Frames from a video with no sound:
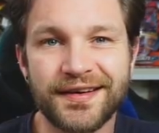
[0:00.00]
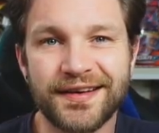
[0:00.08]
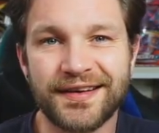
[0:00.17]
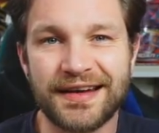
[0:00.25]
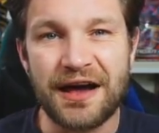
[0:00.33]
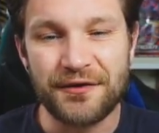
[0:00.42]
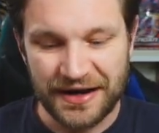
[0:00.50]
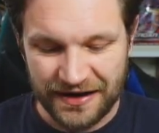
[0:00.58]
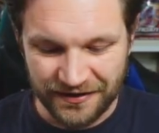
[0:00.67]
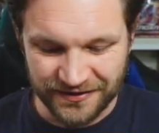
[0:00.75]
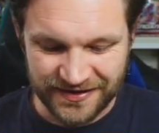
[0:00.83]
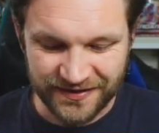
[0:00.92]
Now we're getting
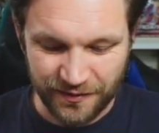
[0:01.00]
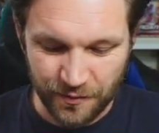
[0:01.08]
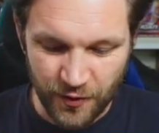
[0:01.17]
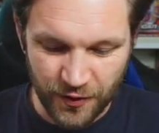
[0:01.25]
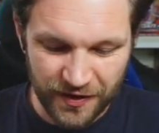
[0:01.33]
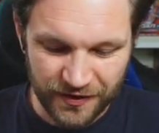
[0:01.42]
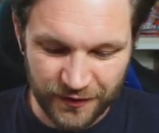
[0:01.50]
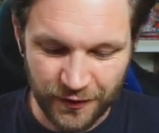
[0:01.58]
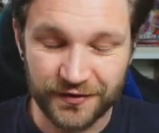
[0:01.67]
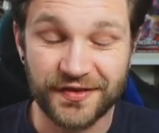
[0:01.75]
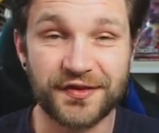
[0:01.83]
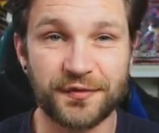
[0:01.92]
on to some more
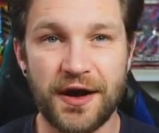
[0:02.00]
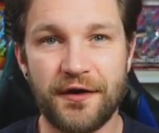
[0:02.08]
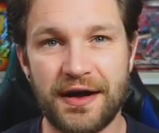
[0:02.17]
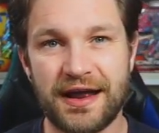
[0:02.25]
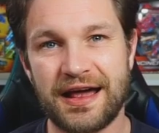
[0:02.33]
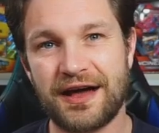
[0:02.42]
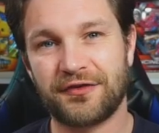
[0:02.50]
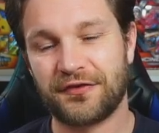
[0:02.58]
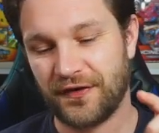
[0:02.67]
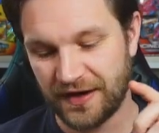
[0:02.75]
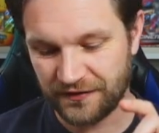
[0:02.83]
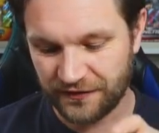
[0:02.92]
dogs as well, and I have a
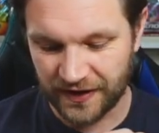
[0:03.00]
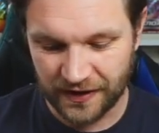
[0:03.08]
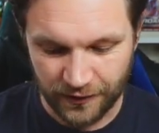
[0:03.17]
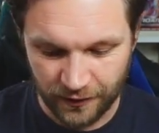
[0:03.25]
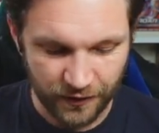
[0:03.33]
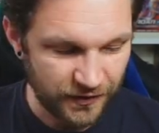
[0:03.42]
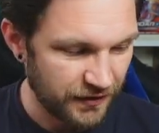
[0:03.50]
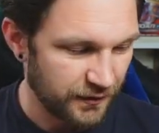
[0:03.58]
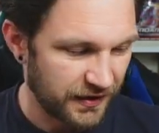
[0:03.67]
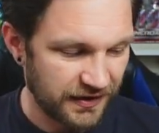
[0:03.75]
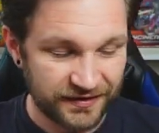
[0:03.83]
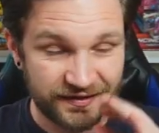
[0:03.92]
funny feeling a lot of you are
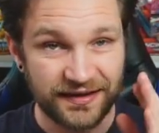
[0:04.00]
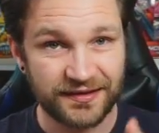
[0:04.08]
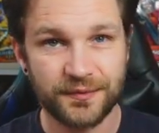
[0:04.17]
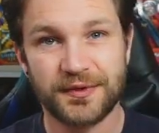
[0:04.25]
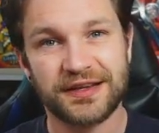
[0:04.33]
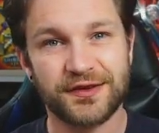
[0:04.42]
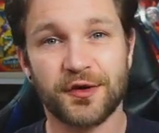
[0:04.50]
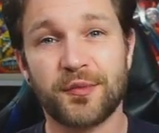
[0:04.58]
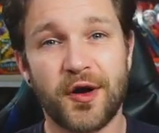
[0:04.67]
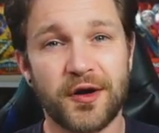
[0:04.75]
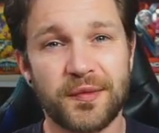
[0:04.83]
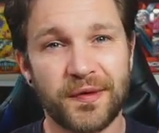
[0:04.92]
going to say some of these dog
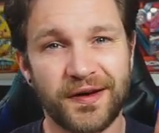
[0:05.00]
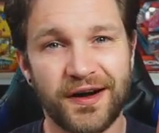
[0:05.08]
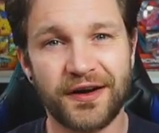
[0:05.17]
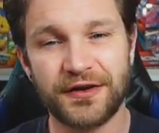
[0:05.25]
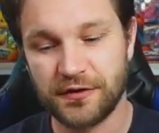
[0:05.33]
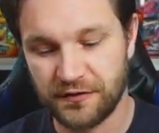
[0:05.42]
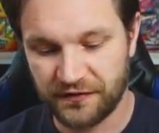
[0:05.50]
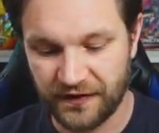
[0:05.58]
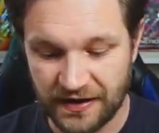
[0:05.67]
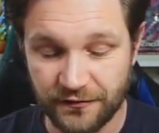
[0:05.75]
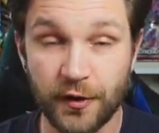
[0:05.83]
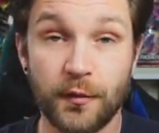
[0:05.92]
Pokemon are your
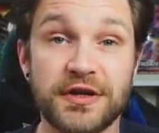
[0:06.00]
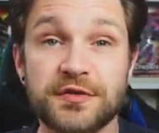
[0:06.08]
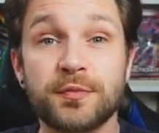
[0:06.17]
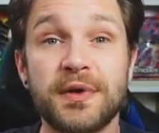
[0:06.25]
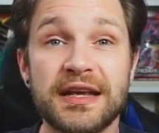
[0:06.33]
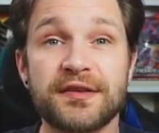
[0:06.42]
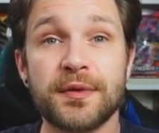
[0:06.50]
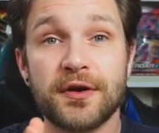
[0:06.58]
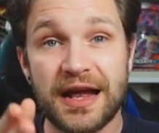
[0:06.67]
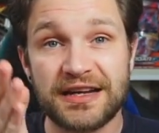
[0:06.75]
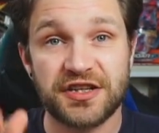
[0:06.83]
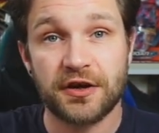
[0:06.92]
favourite, which leads me on,
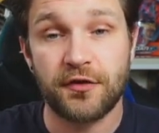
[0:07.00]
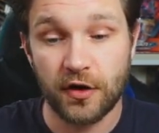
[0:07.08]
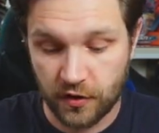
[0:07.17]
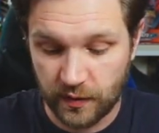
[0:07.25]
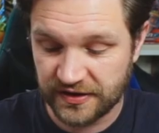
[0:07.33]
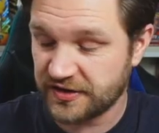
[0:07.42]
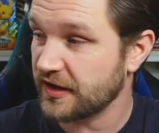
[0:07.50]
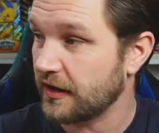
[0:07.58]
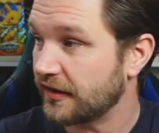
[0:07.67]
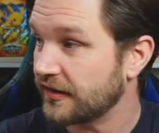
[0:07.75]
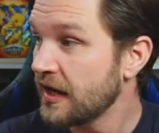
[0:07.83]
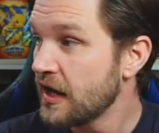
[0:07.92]
actually, I've got a question, guys.